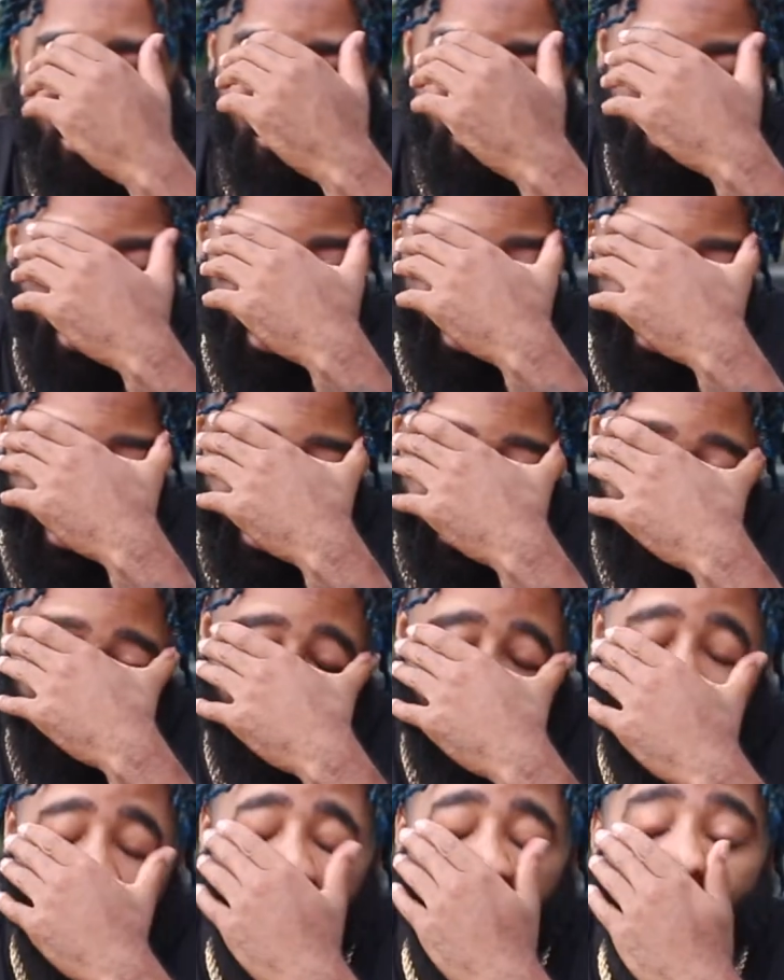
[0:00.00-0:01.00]
man, I
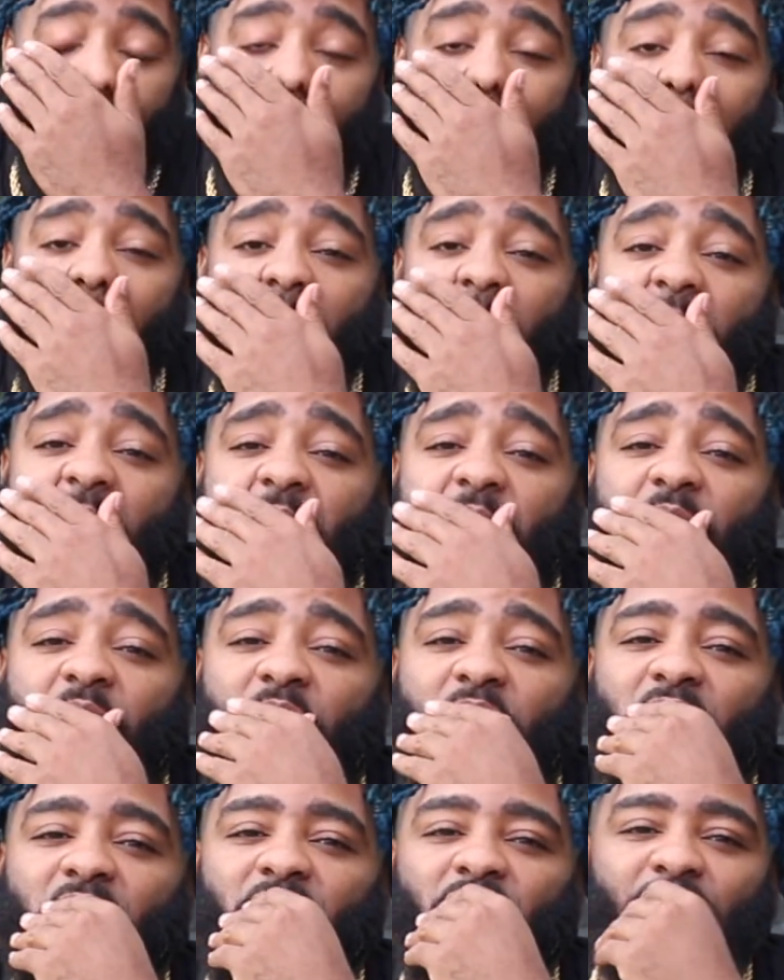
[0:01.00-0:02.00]
um,
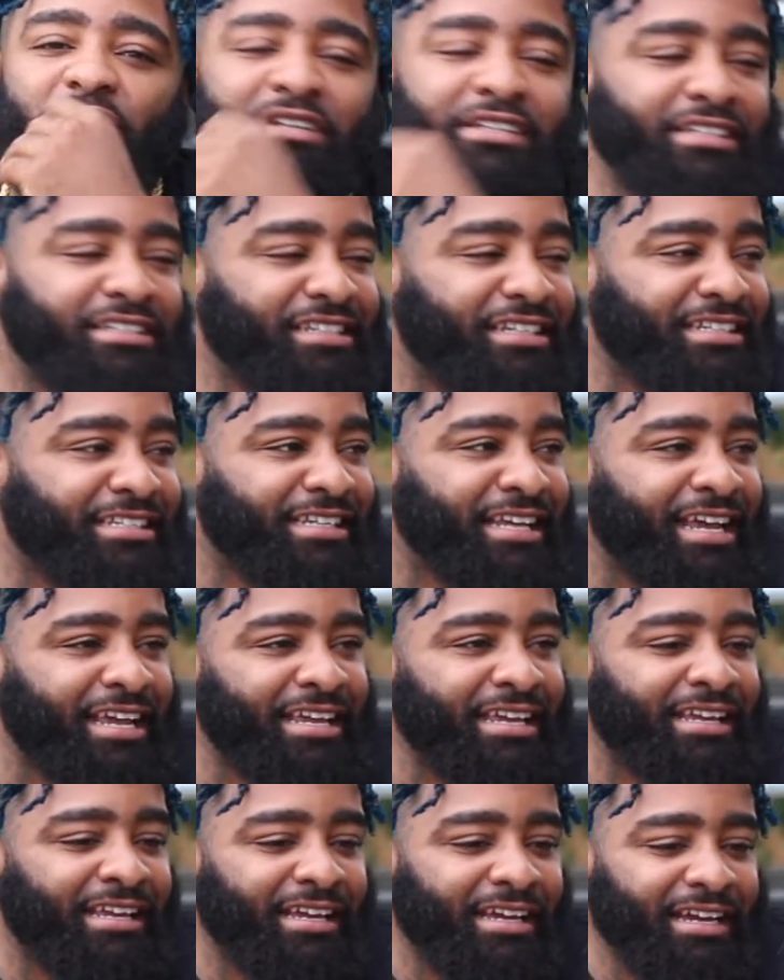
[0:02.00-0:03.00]
what does it
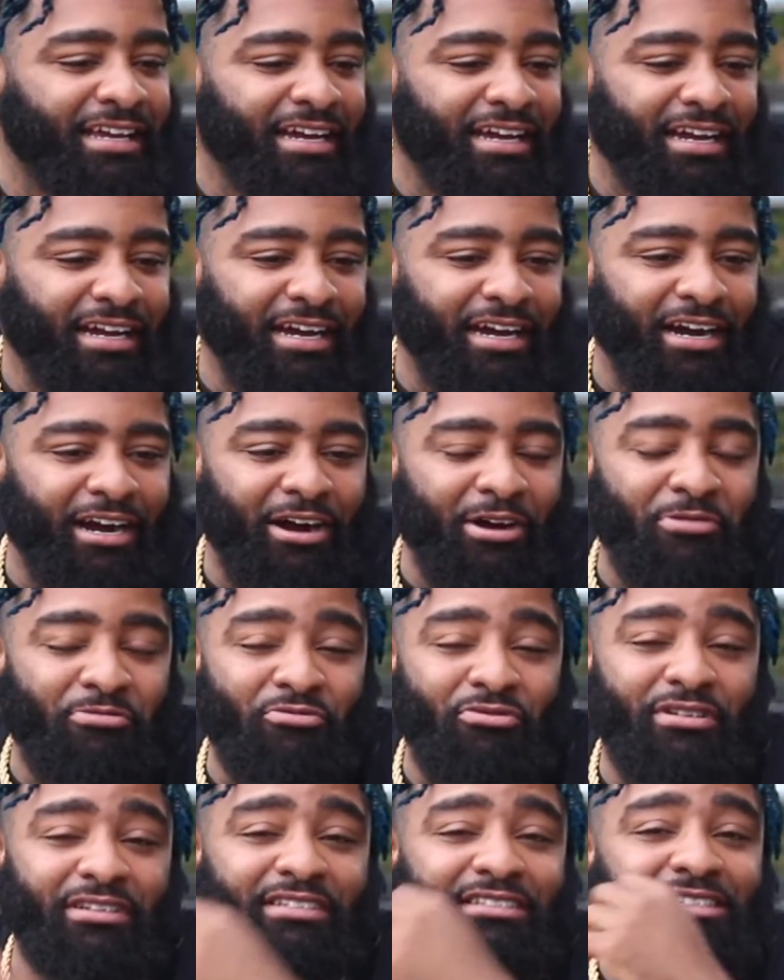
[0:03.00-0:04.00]
take? Uh,
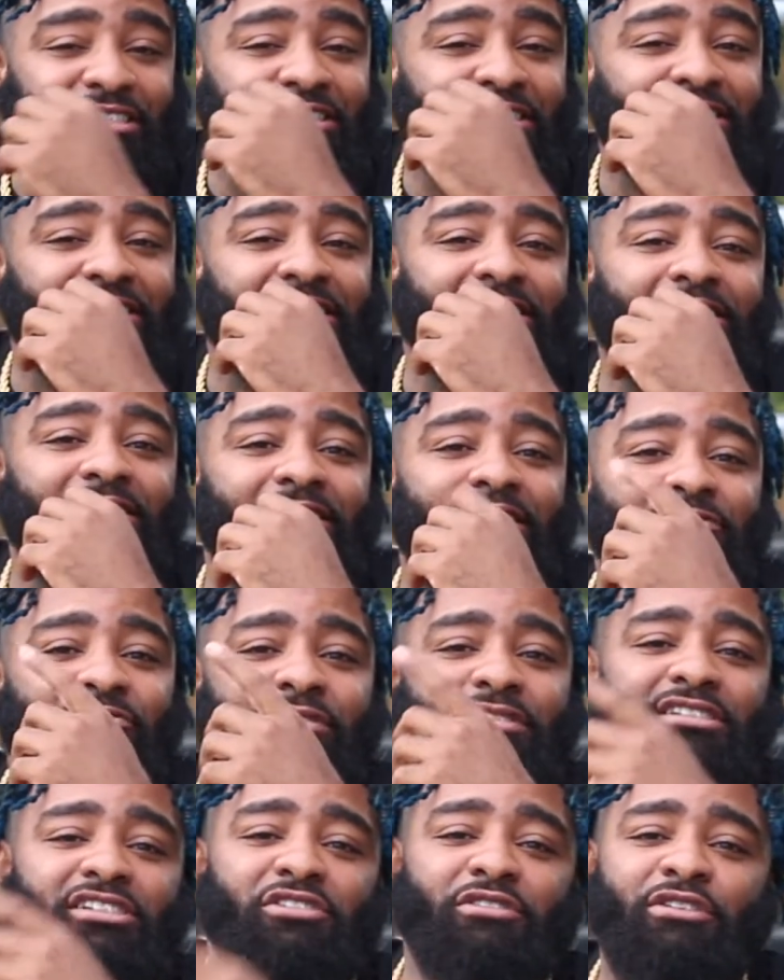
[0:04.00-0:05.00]
really just it, just, it
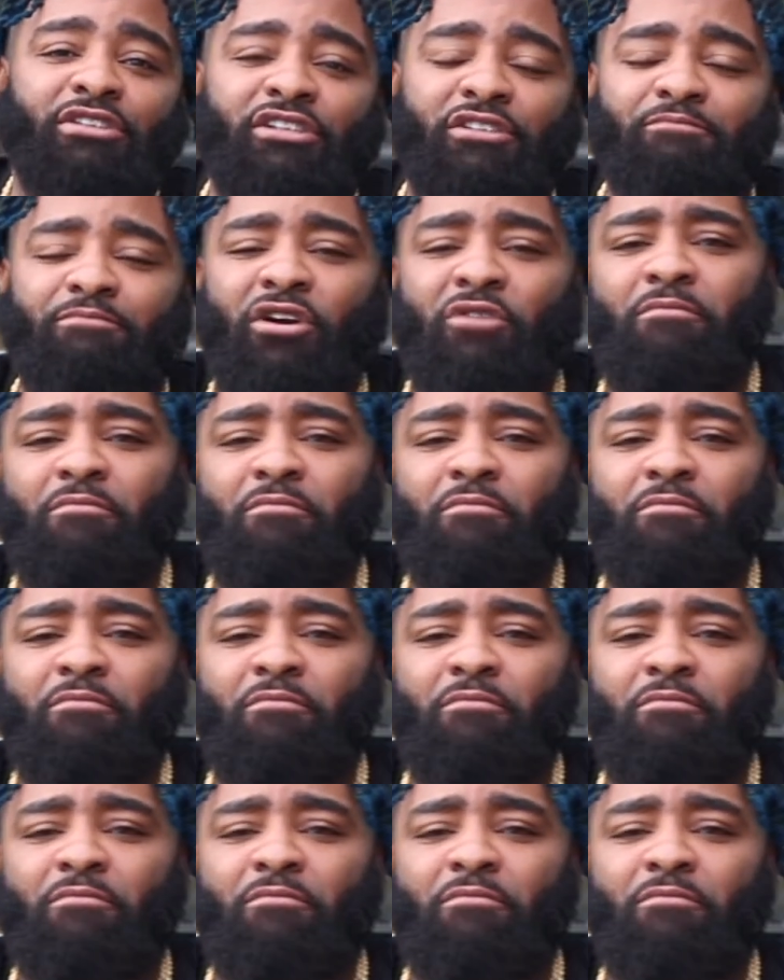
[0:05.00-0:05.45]
really just, it's just about